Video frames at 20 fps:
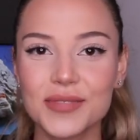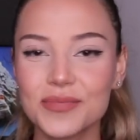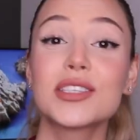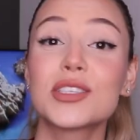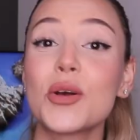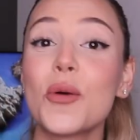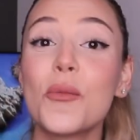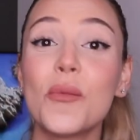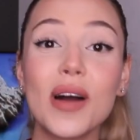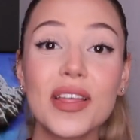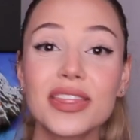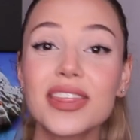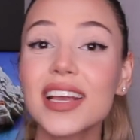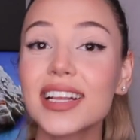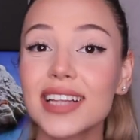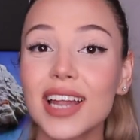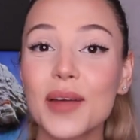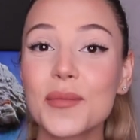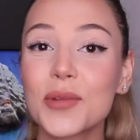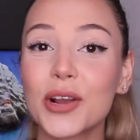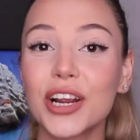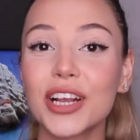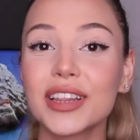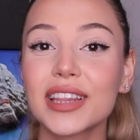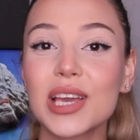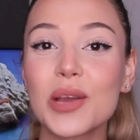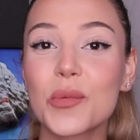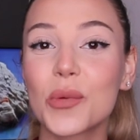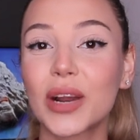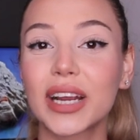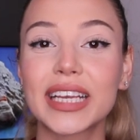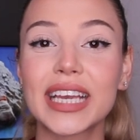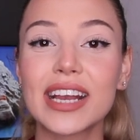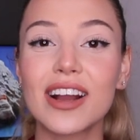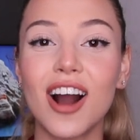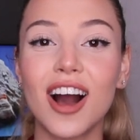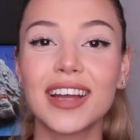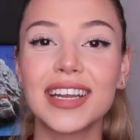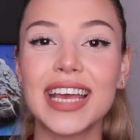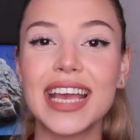So one thing that I'm currently working
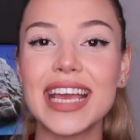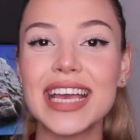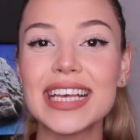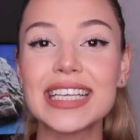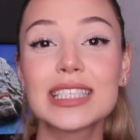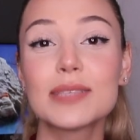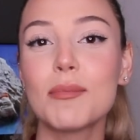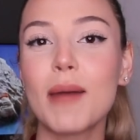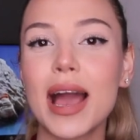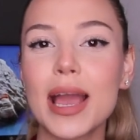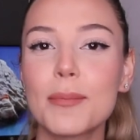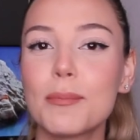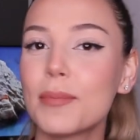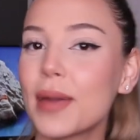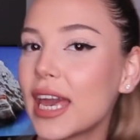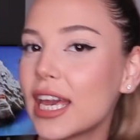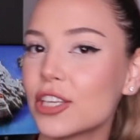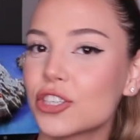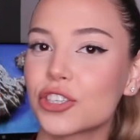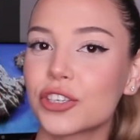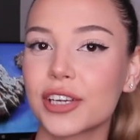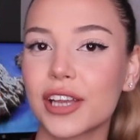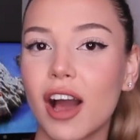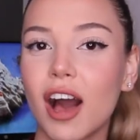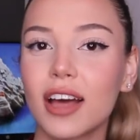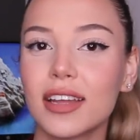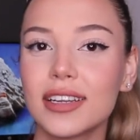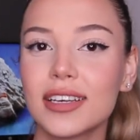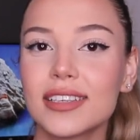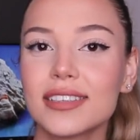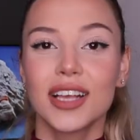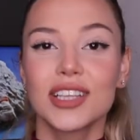on is my Patreon.